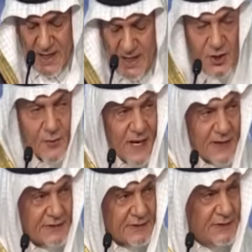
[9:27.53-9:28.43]

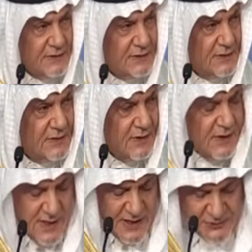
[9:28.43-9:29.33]
Humanity
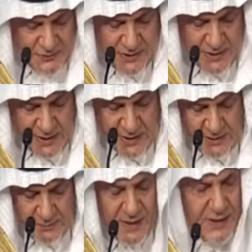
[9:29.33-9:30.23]
has been
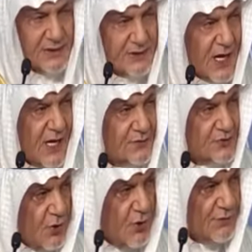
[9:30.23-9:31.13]
killed many
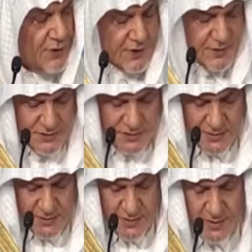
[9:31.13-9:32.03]
times over
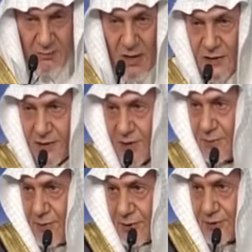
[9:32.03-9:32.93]
by their
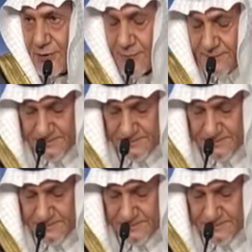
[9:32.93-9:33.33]
murder.